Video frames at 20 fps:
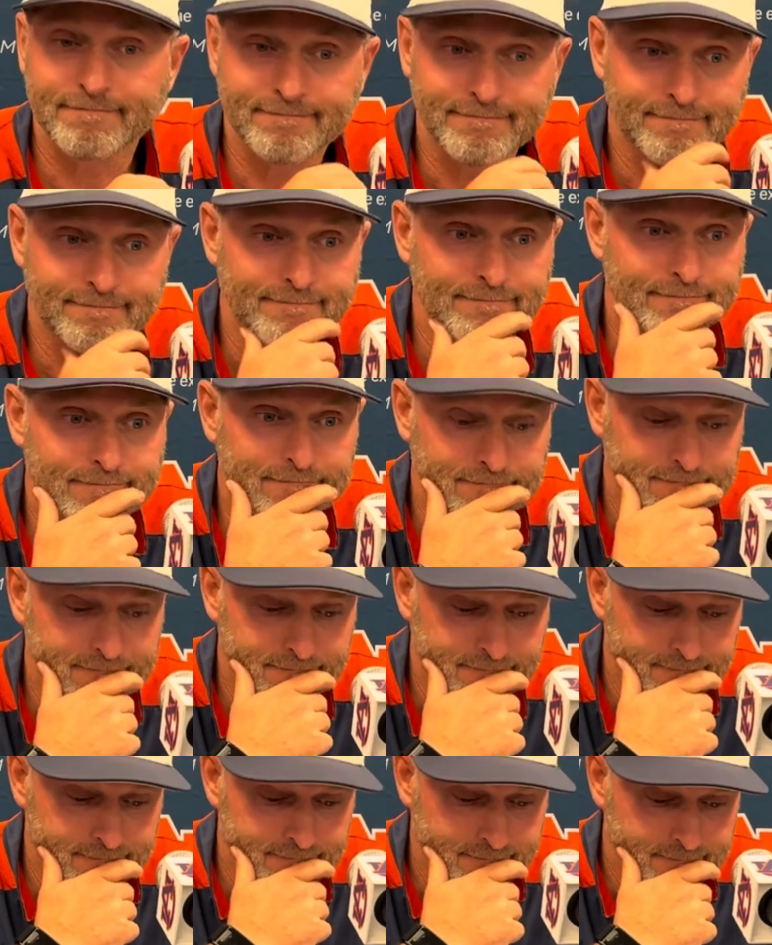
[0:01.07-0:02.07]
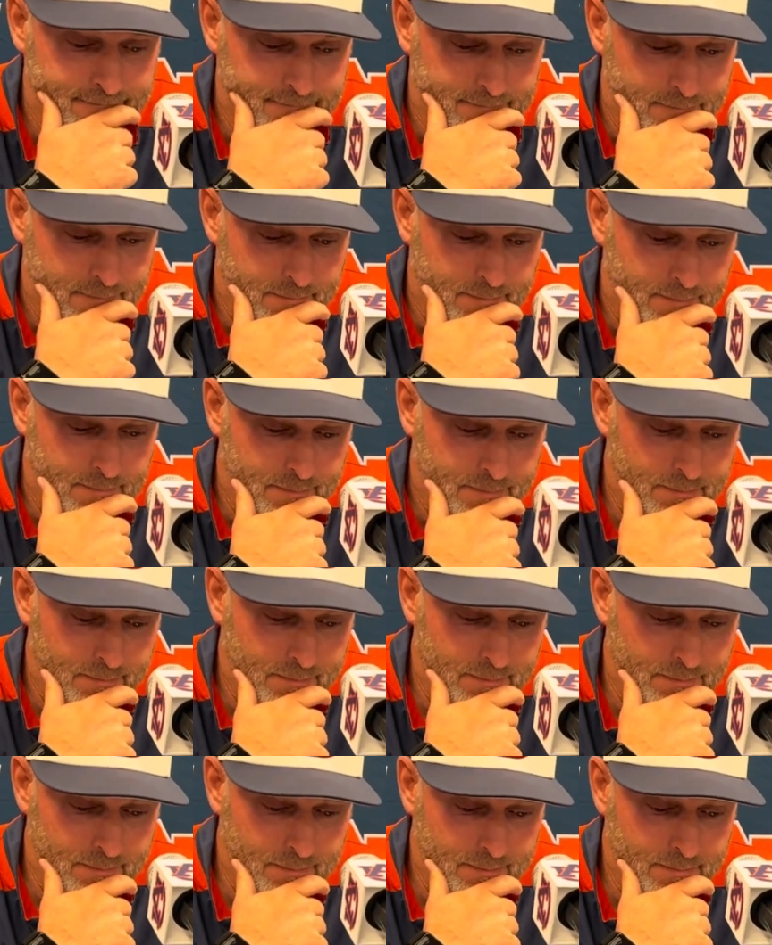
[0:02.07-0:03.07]
just ran out of
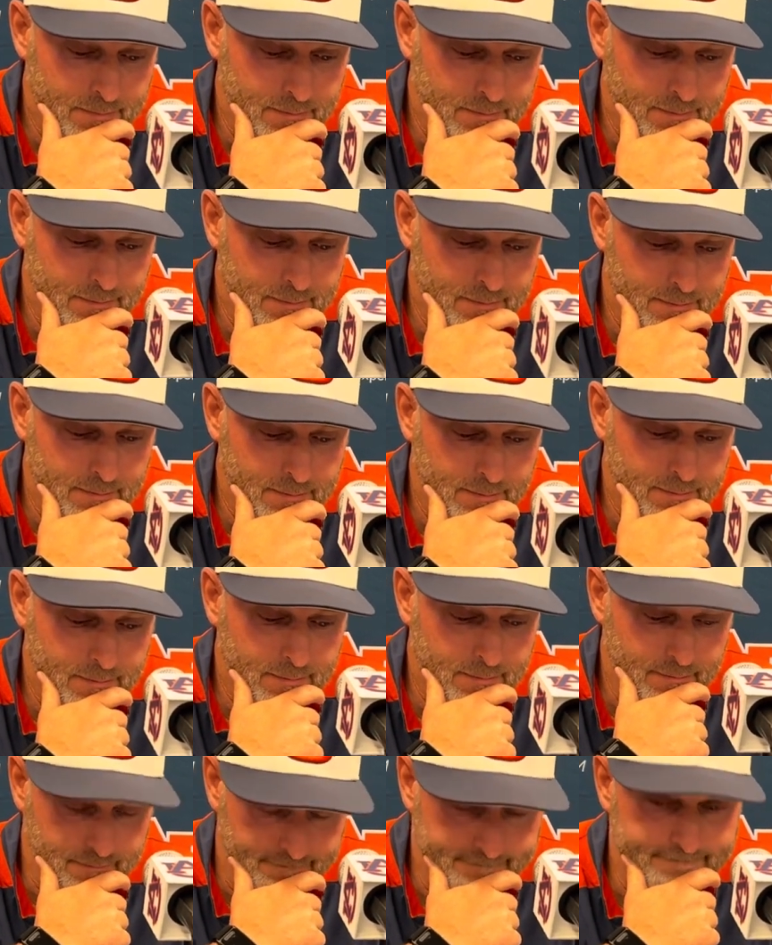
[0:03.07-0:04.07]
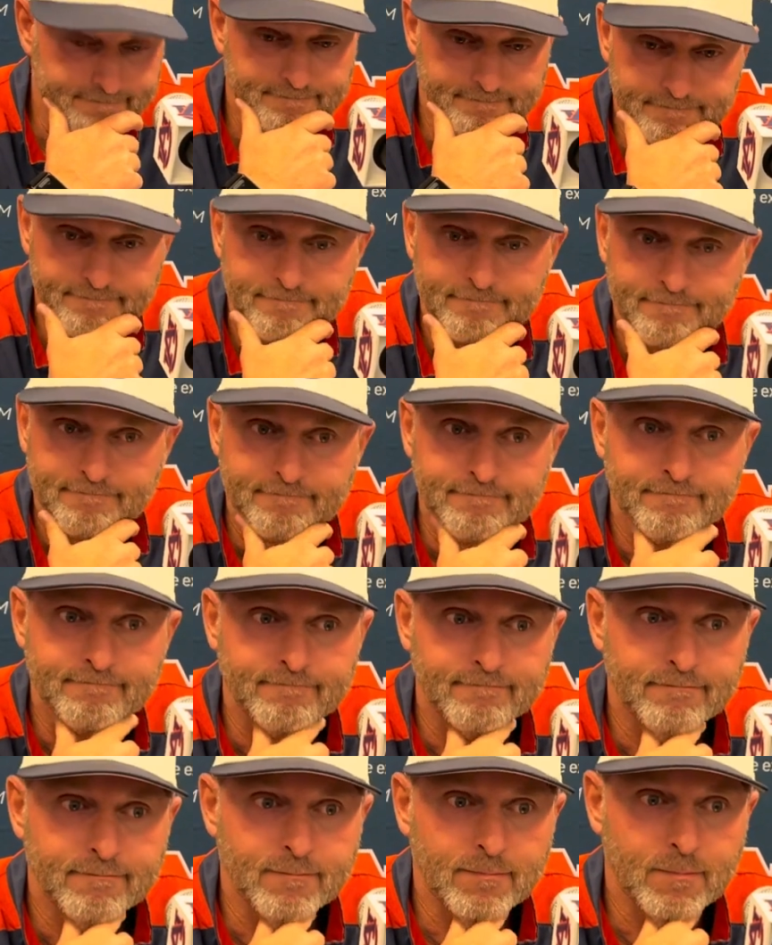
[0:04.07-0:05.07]
steam on the mound again, and that was
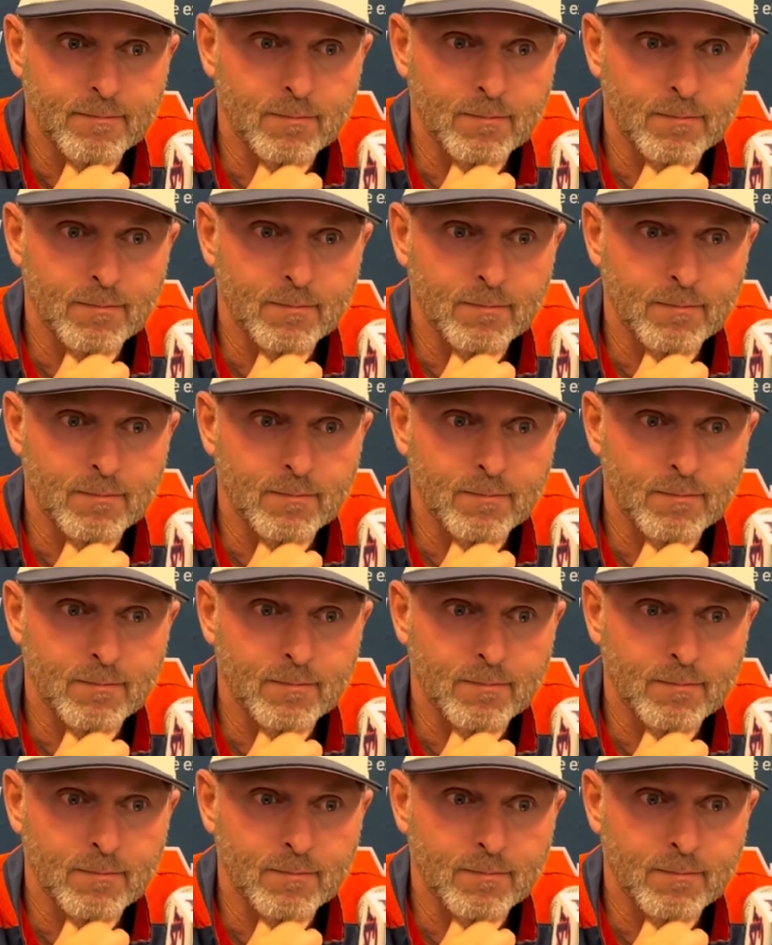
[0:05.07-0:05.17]
costly.